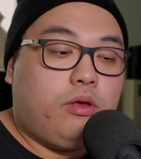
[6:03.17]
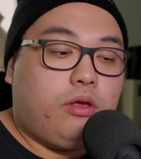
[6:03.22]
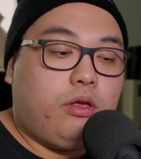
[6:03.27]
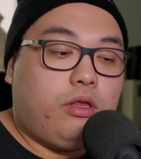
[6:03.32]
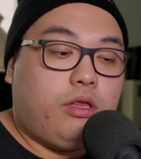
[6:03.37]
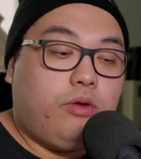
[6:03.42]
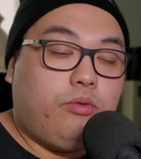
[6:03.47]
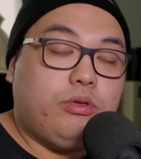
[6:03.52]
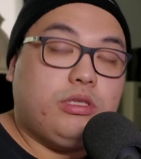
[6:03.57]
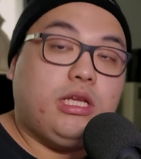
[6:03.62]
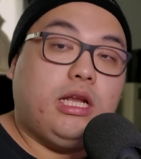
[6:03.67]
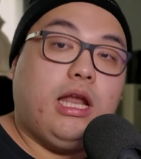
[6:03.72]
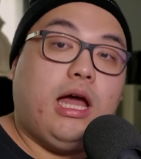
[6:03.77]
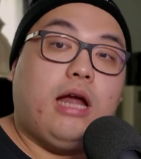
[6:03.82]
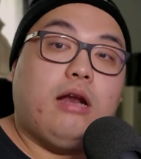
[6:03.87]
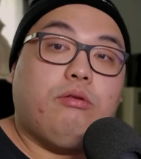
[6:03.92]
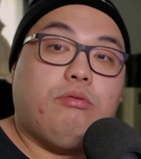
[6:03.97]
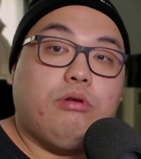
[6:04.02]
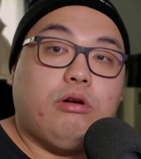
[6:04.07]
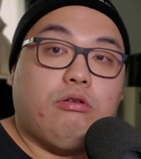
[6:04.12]
there was a
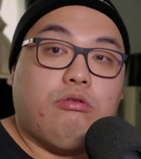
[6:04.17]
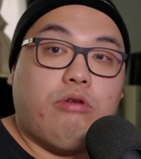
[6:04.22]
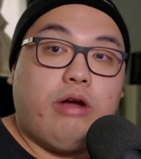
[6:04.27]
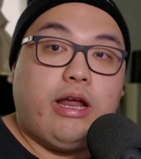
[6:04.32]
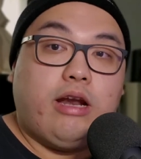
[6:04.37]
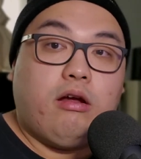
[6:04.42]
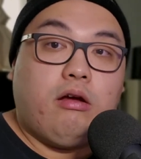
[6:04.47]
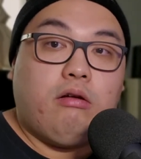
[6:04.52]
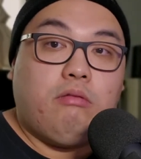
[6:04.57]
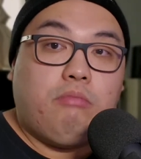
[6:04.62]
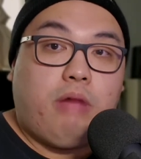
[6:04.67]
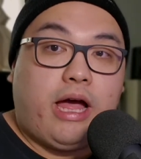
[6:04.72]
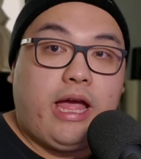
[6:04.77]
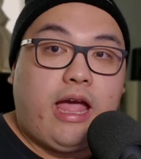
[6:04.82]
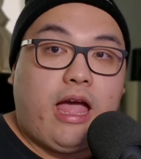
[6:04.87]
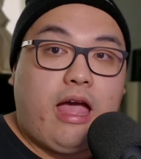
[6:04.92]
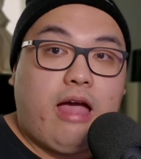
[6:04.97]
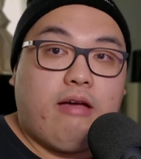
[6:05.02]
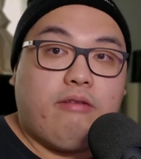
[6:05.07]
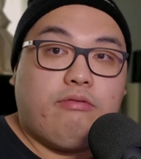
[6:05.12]
lot of regret on my
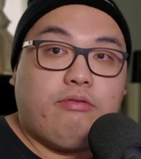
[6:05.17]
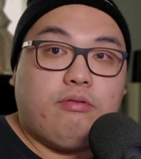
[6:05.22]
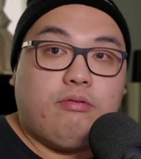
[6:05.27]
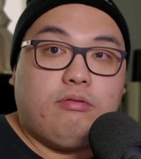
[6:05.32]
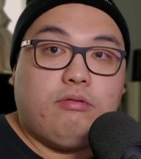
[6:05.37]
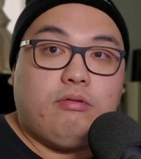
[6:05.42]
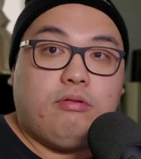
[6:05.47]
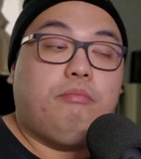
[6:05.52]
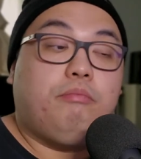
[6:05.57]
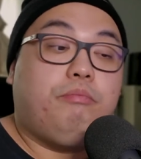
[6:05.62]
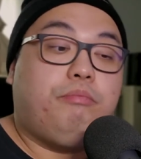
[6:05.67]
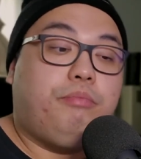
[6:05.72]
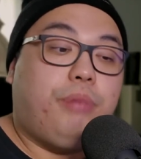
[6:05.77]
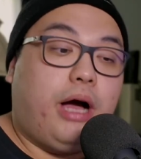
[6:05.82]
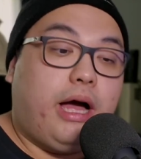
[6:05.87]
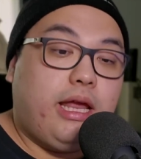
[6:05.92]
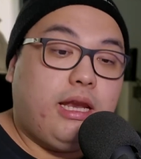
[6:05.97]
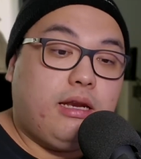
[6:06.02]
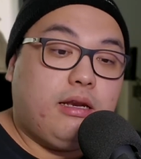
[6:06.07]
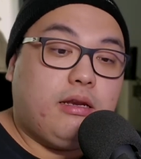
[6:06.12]
half.
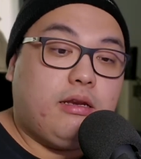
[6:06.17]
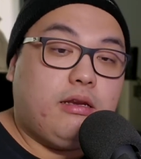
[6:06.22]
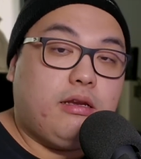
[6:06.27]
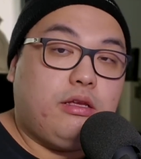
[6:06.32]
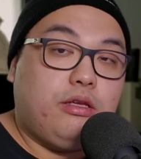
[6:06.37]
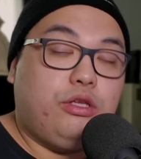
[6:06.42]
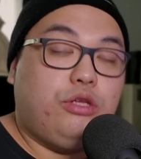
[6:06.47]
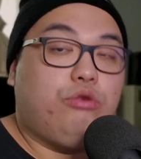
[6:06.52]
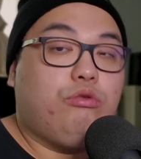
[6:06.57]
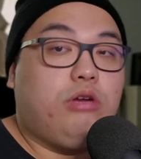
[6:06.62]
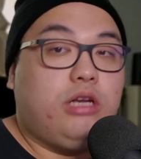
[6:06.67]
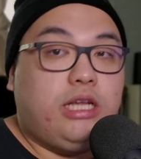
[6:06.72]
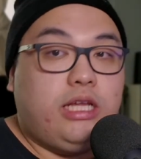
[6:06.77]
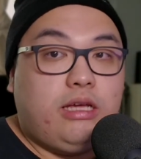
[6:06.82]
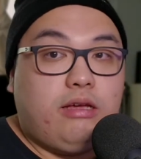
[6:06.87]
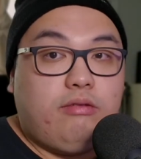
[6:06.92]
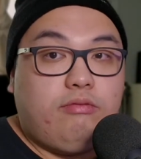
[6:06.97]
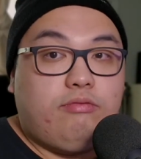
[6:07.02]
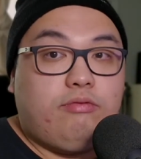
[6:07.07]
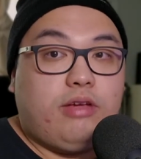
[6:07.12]
But you
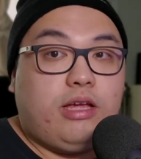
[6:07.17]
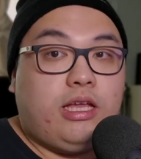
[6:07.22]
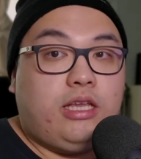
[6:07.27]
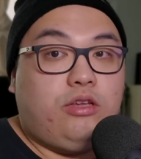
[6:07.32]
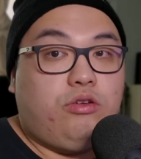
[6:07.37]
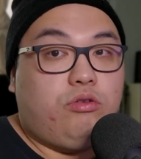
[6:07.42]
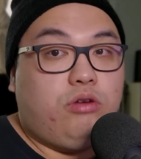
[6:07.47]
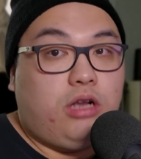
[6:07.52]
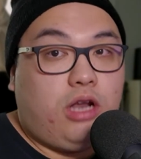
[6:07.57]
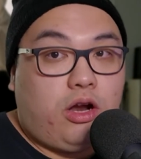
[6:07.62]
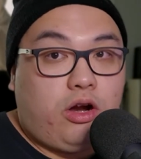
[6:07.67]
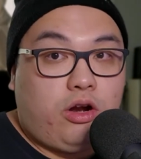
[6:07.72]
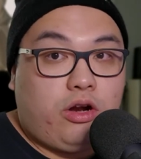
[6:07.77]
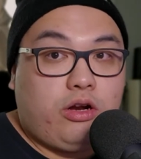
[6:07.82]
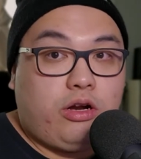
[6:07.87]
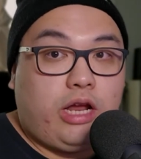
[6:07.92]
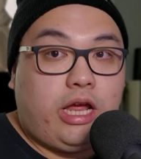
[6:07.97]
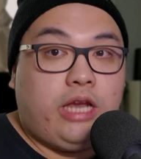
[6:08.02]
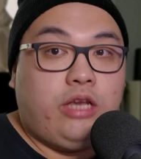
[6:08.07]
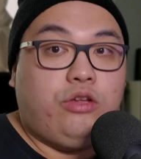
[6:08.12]
live and you
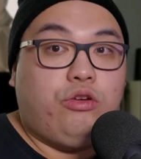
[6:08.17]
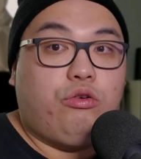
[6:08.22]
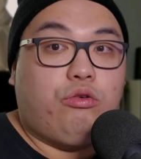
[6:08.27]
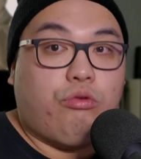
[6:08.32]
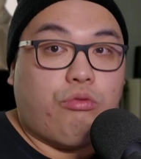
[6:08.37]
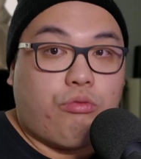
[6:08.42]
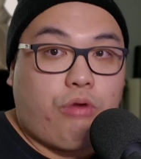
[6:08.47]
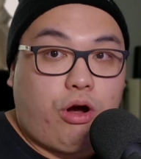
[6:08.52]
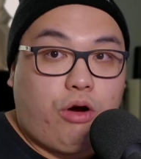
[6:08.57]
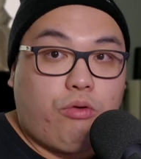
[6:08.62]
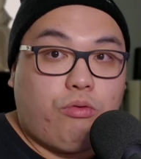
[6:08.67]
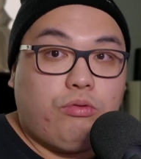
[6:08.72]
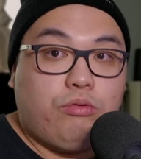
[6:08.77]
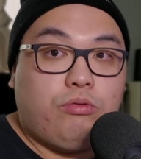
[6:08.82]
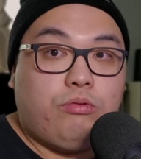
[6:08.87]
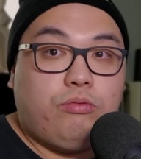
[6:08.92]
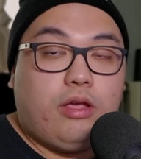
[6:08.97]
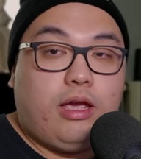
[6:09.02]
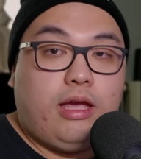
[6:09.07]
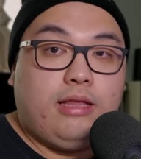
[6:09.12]
learn and you grow.
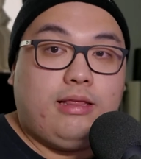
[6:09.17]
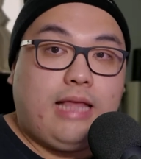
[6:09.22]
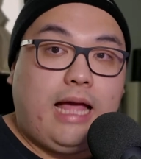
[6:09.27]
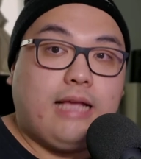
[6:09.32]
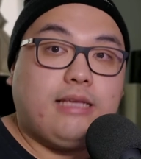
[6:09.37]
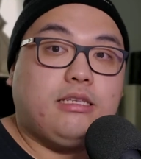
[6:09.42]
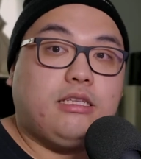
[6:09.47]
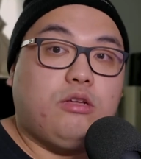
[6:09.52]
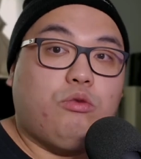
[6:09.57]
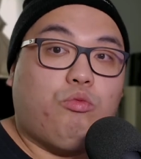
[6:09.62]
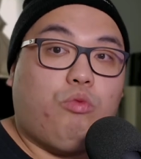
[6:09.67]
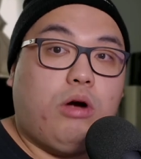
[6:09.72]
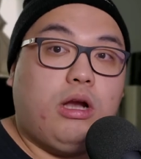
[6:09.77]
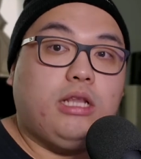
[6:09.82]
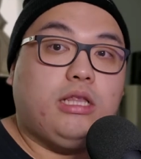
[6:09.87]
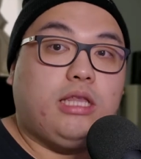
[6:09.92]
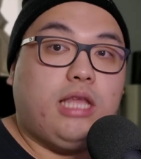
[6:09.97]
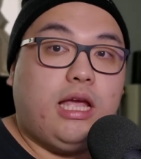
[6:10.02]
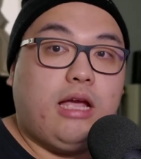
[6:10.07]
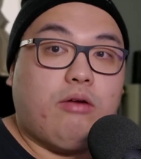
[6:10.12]
And that's the one
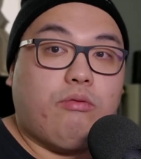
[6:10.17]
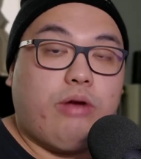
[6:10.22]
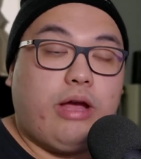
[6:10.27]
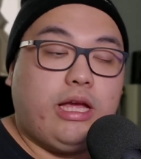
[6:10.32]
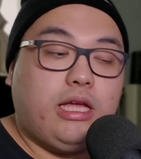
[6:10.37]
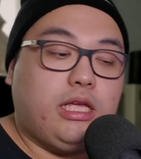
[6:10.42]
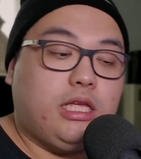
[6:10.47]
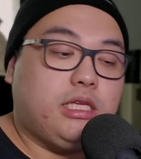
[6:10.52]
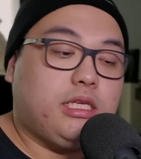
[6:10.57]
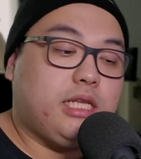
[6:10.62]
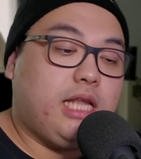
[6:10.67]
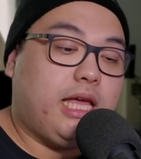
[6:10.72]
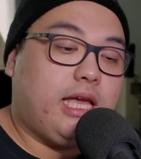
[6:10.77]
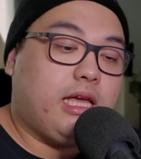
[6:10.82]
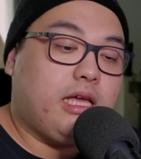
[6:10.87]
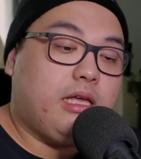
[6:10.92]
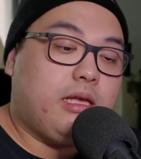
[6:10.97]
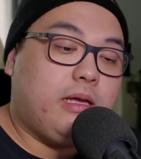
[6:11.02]
thing, right? It's like,